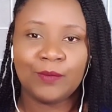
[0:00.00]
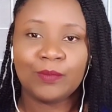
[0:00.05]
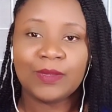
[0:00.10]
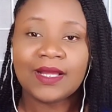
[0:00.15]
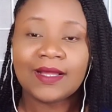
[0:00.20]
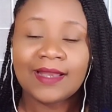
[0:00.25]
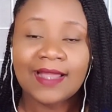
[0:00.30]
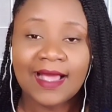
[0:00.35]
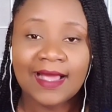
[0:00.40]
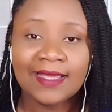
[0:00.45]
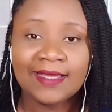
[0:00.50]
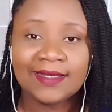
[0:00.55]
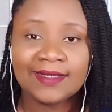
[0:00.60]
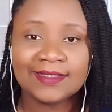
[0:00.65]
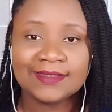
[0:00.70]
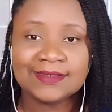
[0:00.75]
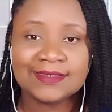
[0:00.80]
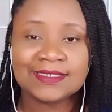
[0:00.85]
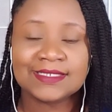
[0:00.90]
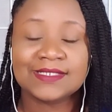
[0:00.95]

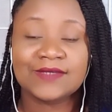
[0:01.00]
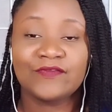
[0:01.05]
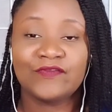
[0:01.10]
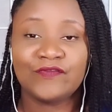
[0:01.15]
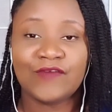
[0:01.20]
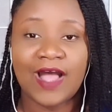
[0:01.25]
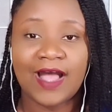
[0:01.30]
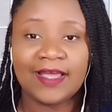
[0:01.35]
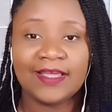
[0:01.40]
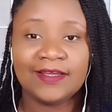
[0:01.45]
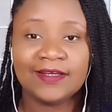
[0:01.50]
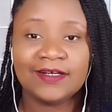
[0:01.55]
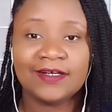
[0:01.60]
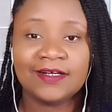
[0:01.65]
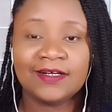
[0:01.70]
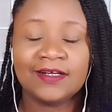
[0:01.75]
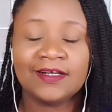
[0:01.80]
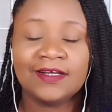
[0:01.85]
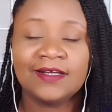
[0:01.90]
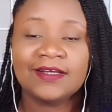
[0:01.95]
clients
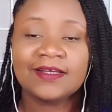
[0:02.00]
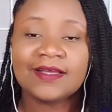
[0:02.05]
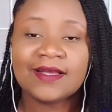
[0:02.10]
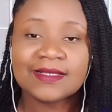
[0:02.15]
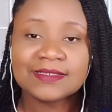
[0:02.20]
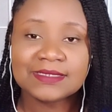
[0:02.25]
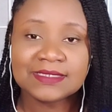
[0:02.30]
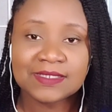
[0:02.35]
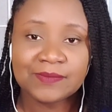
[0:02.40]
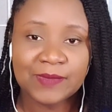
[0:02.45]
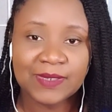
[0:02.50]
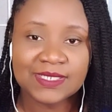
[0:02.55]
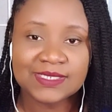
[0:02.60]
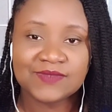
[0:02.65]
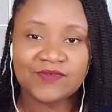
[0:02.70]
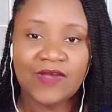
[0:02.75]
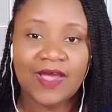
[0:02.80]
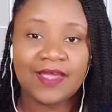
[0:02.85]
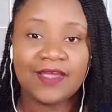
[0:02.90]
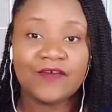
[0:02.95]
via customers
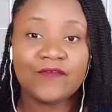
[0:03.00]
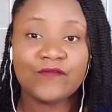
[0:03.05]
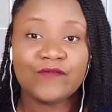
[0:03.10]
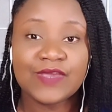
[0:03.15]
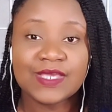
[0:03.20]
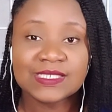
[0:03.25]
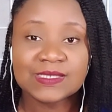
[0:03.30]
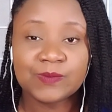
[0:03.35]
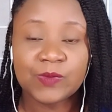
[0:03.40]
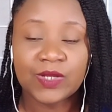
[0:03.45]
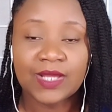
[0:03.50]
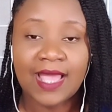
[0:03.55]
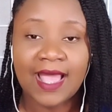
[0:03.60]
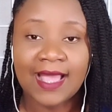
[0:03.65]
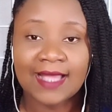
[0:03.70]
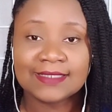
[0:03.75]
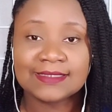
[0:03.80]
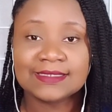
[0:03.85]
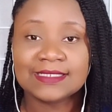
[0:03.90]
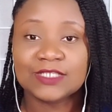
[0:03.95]
via Facebook
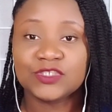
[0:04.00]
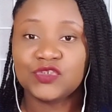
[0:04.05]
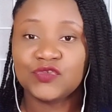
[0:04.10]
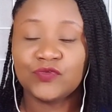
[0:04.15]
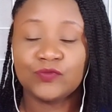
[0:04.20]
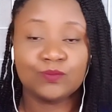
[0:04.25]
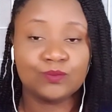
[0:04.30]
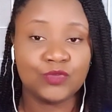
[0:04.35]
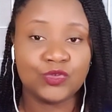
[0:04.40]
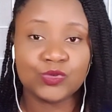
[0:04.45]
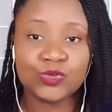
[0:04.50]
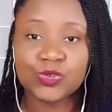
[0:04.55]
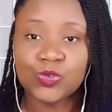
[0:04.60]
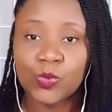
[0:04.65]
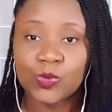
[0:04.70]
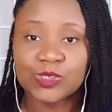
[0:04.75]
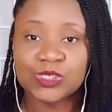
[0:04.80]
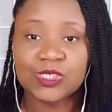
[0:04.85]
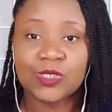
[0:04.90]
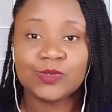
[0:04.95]
ads that you
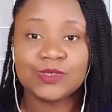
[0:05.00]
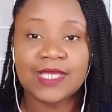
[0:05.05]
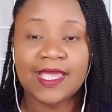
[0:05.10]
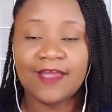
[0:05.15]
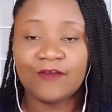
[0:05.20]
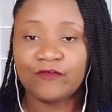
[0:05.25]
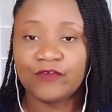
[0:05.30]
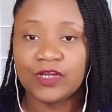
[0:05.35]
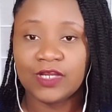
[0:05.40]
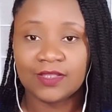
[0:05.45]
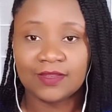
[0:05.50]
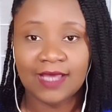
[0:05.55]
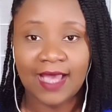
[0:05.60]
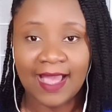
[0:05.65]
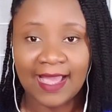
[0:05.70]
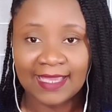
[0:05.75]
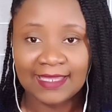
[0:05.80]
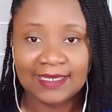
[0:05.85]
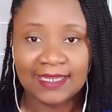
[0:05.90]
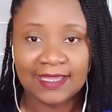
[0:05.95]
toss out every other
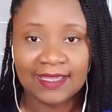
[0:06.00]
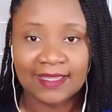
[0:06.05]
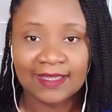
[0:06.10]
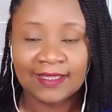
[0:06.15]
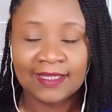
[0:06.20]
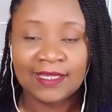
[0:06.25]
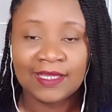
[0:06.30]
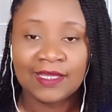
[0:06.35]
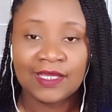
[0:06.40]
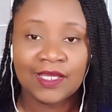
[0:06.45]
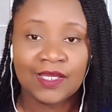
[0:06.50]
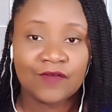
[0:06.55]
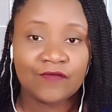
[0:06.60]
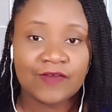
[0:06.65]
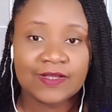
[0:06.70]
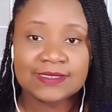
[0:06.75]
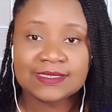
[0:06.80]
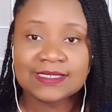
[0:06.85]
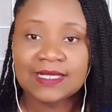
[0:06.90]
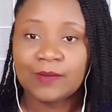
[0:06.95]
idea.
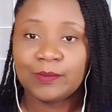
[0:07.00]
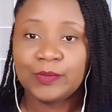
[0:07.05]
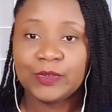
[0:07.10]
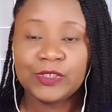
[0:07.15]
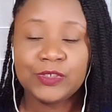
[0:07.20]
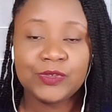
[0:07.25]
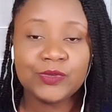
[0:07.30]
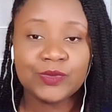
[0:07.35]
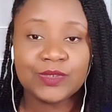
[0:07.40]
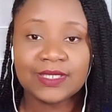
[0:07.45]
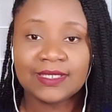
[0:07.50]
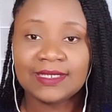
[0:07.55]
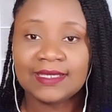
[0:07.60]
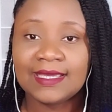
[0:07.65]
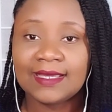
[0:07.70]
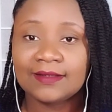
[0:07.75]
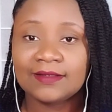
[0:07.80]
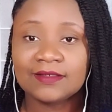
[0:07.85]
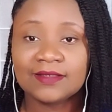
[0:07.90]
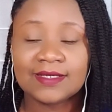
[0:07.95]
For example, you can
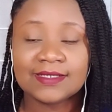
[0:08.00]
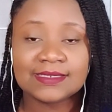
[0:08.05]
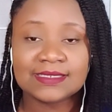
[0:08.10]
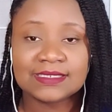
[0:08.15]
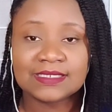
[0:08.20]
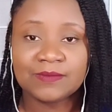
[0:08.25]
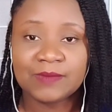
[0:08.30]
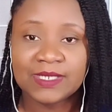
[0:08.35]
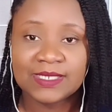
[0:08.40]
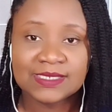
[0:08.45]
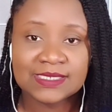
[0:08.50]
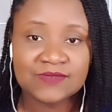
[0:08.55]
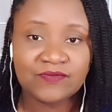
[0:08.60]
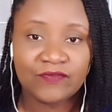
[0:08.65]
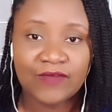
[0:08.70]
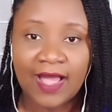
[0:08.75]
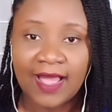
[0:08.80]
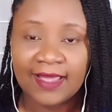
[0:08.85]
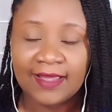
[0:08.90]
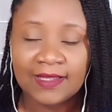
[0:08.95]
get customers
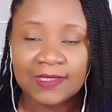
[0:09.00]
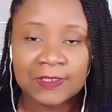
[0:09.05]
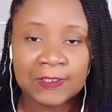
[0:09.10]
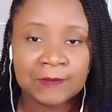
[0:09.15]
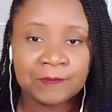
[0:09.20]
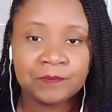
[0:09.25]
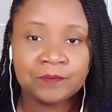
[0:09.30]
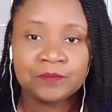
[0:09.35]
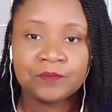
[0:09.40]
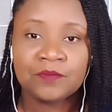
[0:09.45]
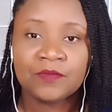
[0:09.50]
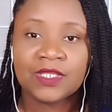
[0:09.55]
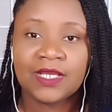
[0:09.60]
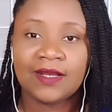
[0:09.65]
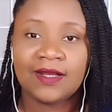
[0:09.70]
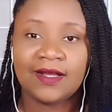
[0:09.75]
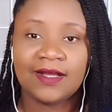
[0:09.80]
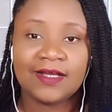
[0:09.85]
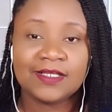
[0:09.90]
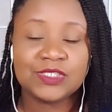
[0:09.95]
via
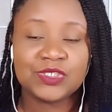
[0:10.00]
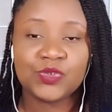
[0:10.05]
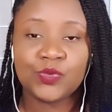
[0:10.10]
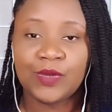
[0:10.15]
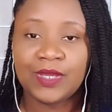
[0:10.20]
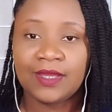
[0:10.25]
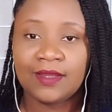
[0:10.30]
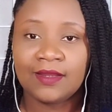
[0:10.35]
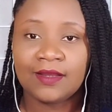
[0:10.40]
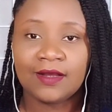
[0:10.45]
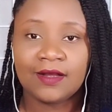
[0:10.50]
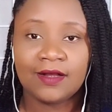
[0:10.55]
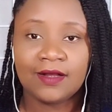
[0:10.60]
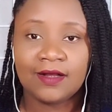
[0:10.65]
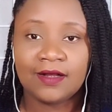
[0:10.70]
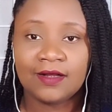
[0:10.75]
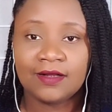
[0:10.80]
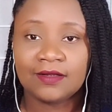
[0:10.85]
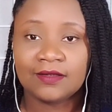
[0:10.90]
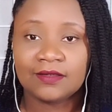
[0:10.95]
doing
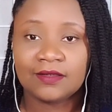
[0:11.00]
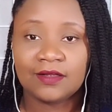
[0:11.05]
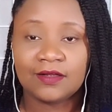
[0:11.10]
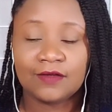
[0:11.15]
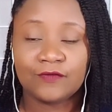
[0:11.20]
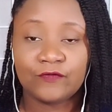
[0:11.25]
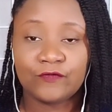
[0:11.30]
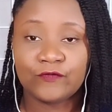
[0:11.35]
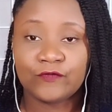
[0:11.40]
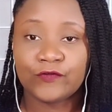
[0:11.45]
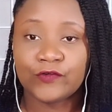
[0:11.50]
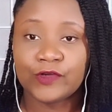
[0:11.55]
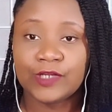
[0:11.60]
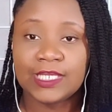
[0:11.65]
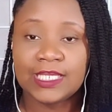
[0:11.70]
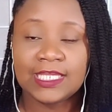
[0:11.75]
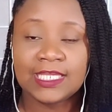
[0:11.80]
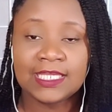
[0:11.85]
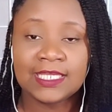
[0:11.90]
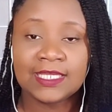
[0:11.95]
a
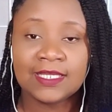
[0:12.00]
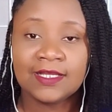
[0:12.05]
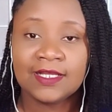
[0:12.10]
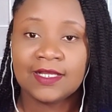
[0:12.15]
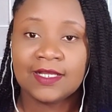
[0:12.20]
freebie,